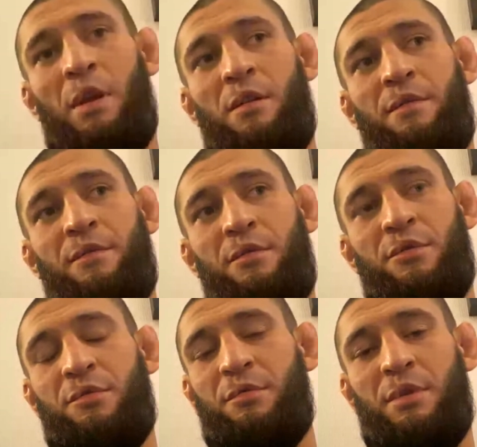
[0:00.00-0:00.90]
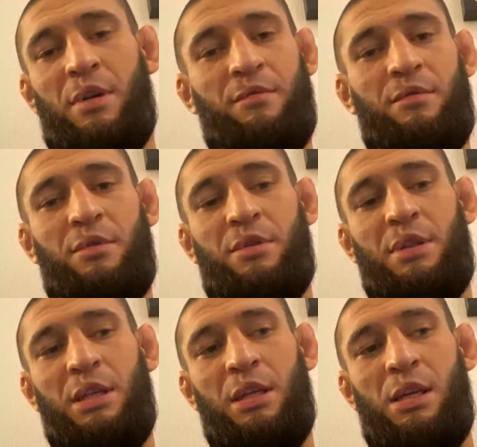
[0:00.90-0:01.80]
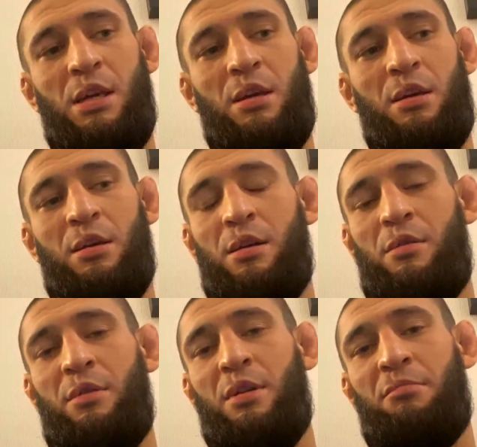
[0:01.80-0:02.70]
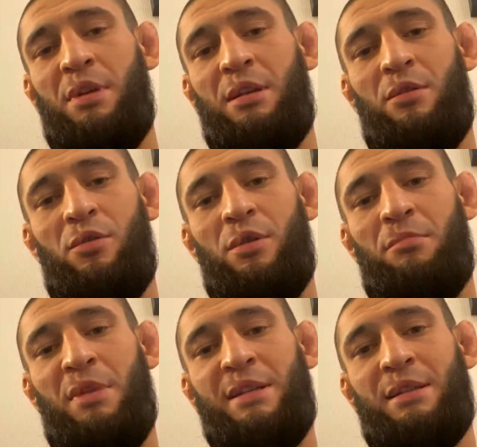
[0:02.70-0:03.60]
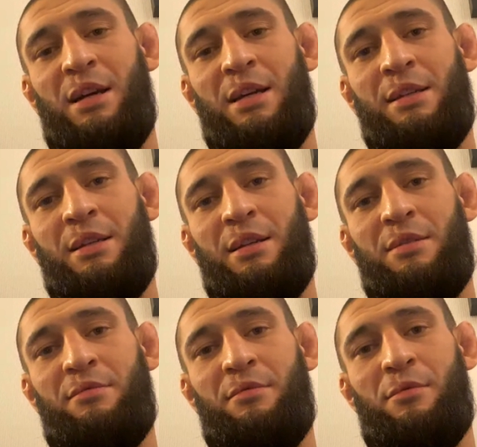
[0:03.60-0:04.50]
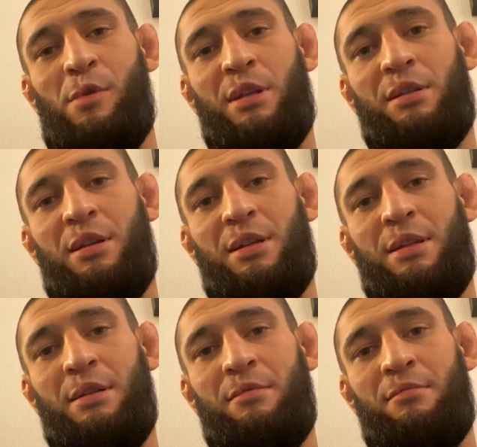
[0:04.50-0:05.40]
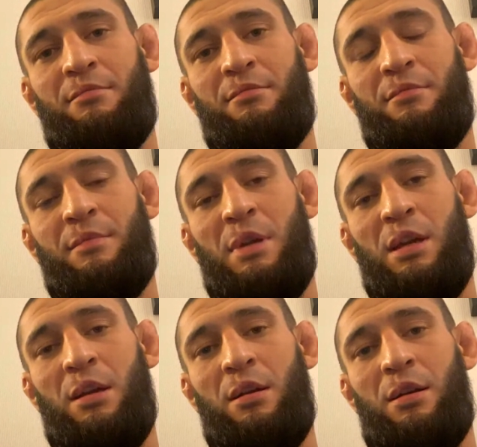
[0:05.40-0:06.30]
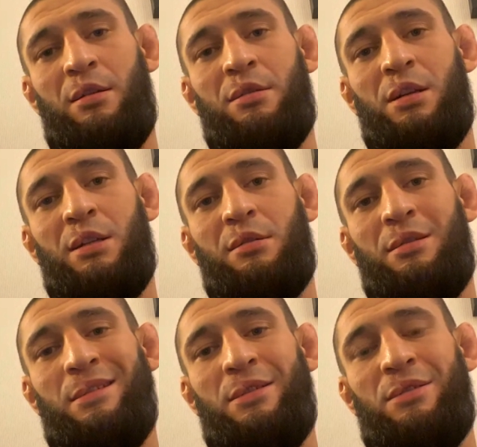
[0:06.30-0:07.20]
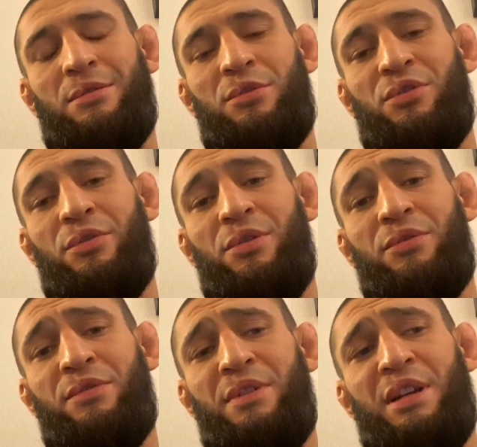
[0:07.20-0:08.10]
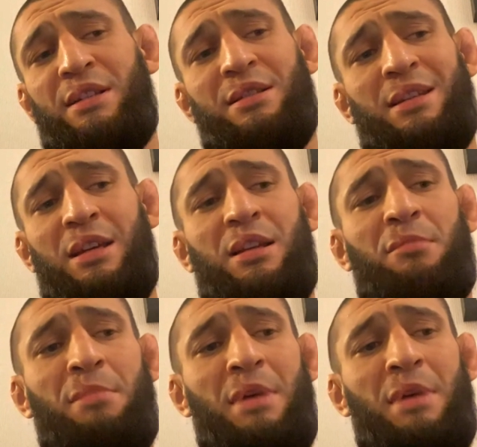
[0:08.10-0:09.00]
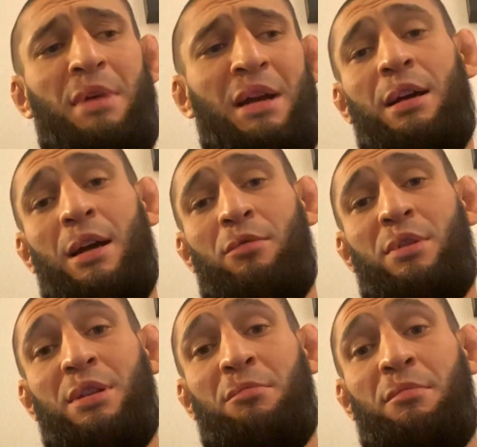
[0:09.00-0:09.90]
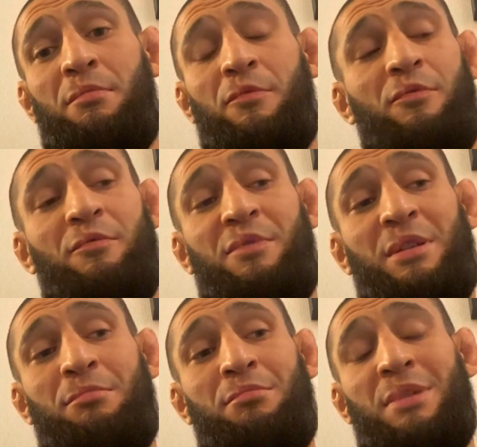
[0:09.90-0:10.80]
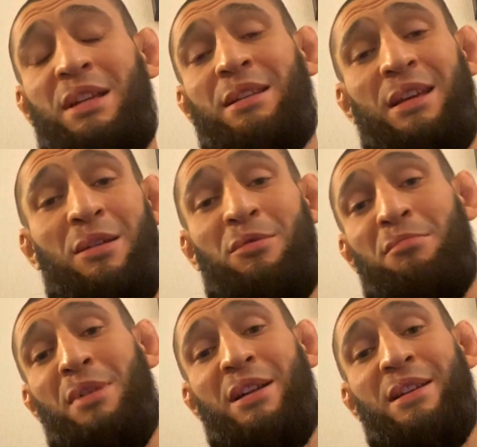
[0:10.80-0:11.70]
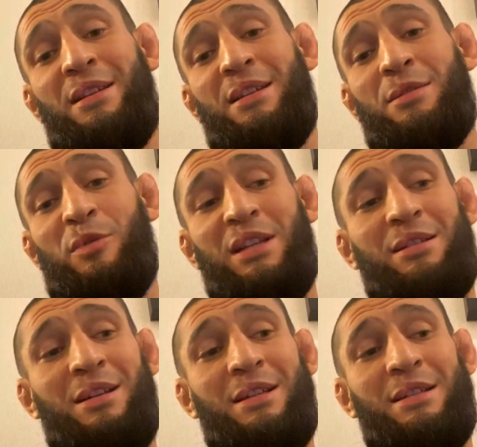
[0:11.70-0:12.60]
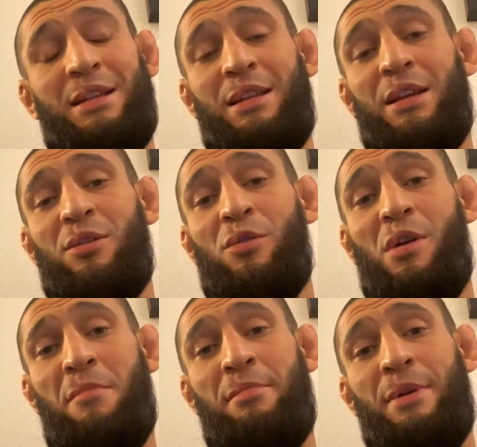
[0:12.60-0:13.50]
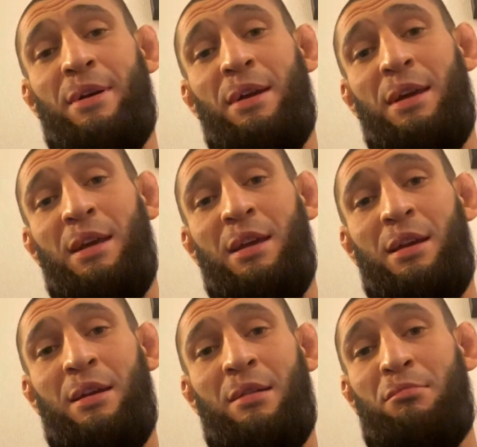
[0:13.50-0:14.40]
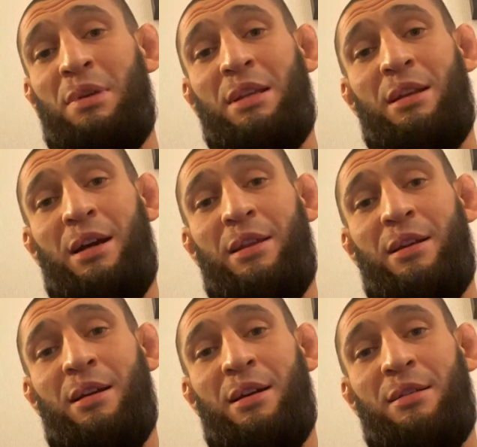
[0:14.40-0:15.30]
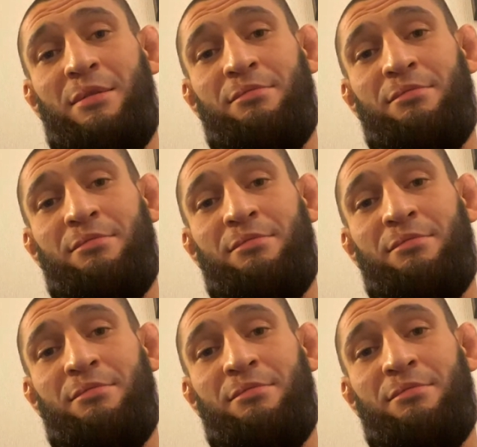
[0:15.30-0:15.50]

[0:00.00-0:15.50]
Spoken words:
Of course, of course. I want to beat all the best guys in this weight class, and just don't just take the belt. I will beat everybody in this weight class, and then go up and beat the other guys.